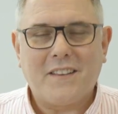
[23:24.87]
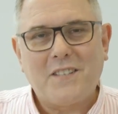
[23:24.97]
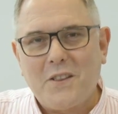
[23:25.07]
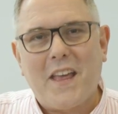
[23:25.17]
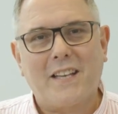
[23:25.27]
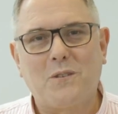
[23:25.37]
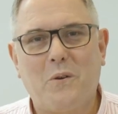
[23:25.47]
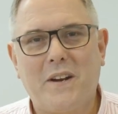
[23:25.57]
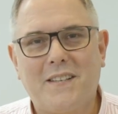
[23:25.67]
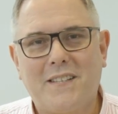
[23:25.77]
And so
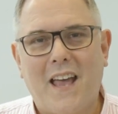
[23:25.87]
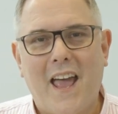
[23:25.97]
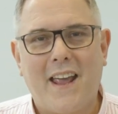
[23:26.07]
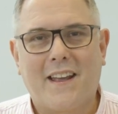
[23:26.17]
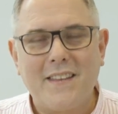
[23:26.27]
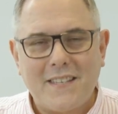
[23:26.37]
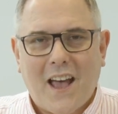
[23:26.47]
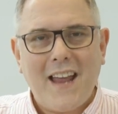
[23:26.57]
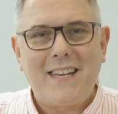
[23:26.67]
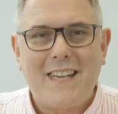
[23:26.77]
that's what he's saying. And this
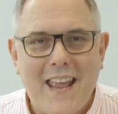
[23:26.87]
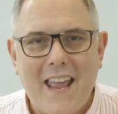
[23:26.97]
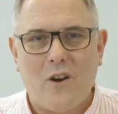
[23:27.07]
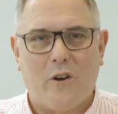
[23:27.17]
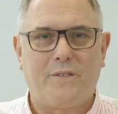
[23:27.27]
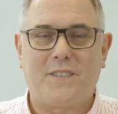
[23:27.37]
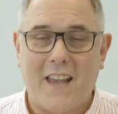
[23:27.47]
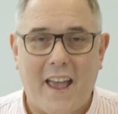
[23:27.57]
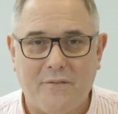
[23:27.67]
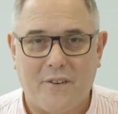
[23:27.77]
idea of
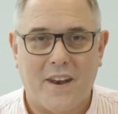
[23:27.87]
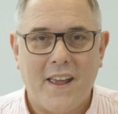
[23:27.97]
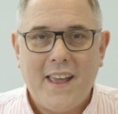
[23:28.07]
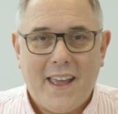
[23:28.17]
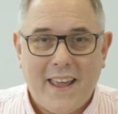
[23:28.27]
seven,